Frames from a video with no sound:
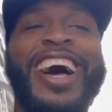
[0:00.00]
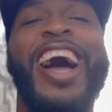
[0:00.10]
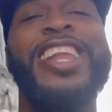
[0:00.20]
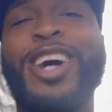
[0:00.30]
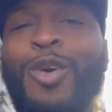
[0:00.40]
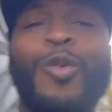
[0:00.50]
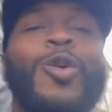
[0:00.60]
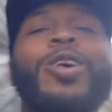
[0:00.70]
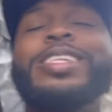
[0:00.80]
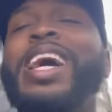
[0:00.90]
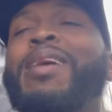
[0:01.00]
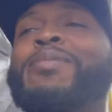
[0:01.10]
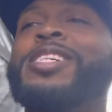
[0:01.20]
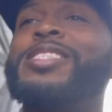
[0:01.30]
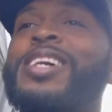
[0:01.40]
Ain't no wood
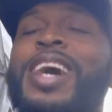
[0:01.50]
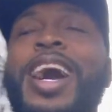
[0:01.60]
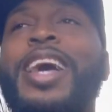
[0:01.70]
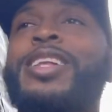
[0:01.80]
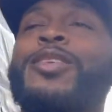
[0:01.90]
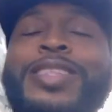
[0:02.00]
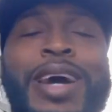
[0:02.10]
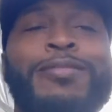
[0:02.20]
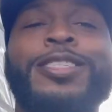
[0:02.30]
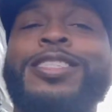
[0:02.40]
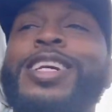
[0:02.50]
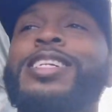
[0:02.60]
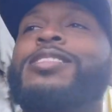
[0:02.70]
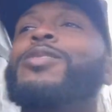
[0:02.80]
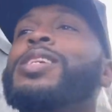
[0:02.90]
damage, ain't no damages
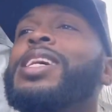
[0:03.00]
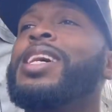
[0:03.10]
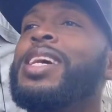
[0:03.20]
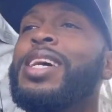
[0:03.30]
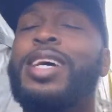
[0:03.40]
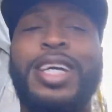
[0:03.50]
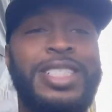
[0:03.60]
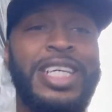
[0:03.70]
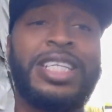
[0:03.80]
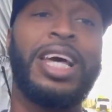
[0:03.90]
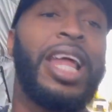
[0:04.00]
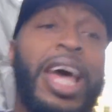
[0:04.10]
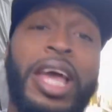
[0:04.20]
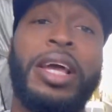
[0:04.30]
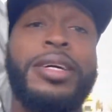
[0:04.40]
done to it. It's just that,
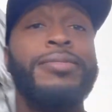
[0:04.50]
hey,